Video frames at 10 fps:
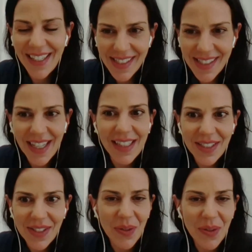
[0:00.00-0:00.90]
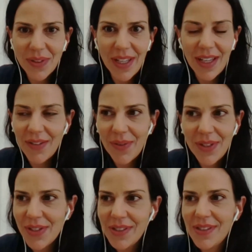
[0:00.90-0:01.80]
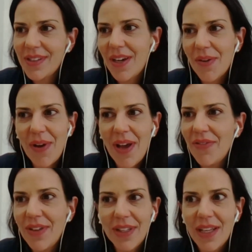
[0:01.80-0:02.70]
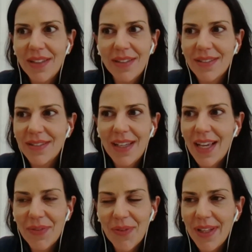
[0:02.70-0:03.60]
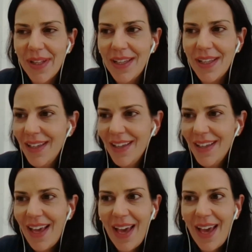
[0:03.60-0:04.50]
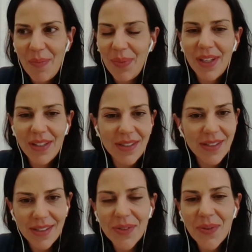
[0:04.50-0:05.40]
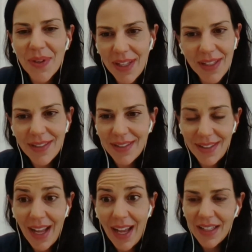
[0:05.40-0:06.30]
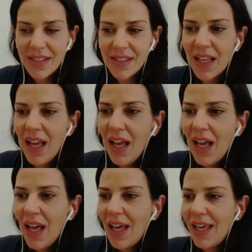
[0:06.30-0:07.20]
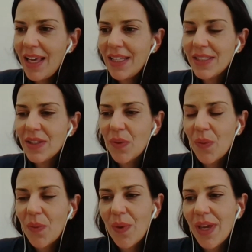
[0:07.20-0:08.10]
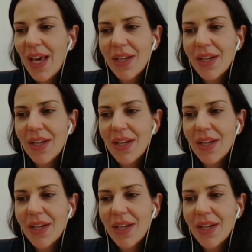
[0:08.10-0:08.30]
exactly. So we just arrive and they get really happy. It's really nice. And we